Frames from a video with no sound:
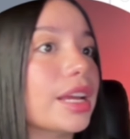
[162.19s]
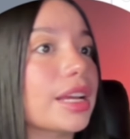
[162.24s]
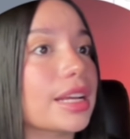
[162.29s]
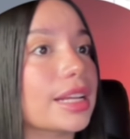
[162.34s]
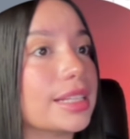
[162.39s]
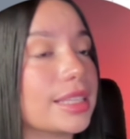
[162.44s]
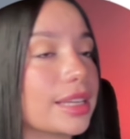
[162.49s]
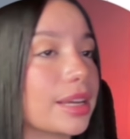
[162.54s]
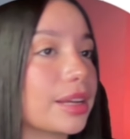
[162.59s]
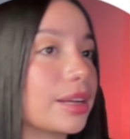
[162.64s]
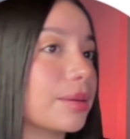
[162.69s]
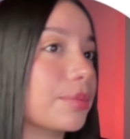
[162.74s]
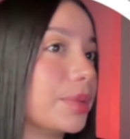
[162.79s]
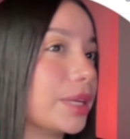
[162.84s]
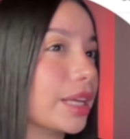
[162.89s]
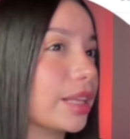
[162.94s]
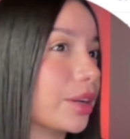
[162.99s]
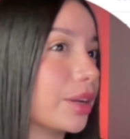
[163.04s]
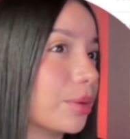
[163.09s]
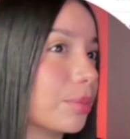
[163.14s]
it's going to be a
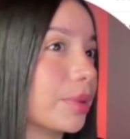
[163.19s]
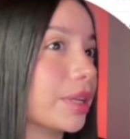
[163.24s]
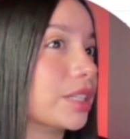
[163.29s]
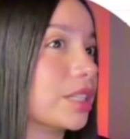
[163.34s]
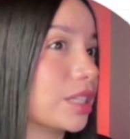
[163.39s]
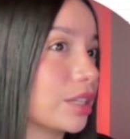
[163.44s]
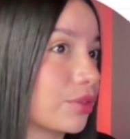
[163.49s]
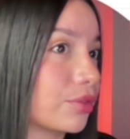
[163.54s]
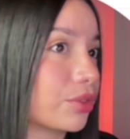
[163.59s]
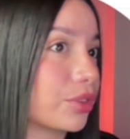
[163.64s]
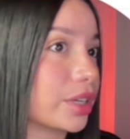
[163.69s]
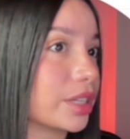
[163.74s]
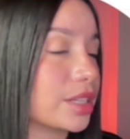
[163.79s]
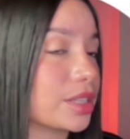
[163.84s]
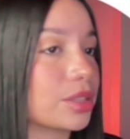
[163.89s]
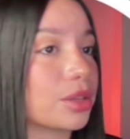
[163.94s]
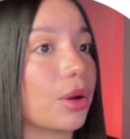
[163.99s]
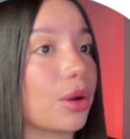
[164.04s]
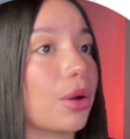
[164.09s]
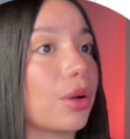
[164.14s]
little bit different.
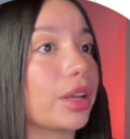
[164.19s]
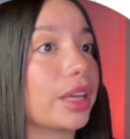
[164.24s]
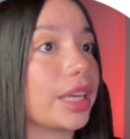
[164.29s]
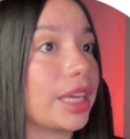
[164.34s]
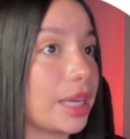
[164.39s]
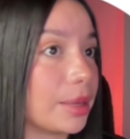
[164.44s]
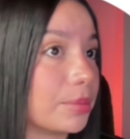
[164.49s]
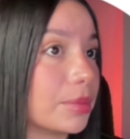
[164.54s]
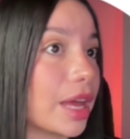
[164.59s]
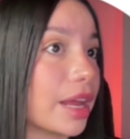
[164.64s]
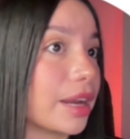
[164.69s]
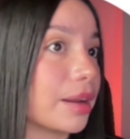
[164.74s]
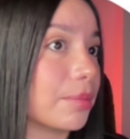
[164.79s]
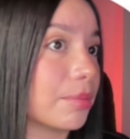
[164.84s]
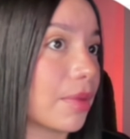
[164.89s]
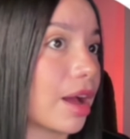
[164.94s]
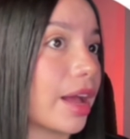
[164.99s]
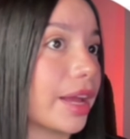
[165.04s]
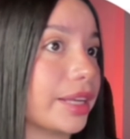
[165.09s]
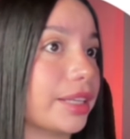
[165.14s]
So keep that in
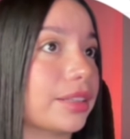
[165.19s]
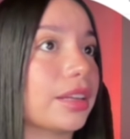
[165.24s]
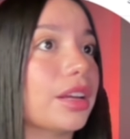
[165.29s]
mind.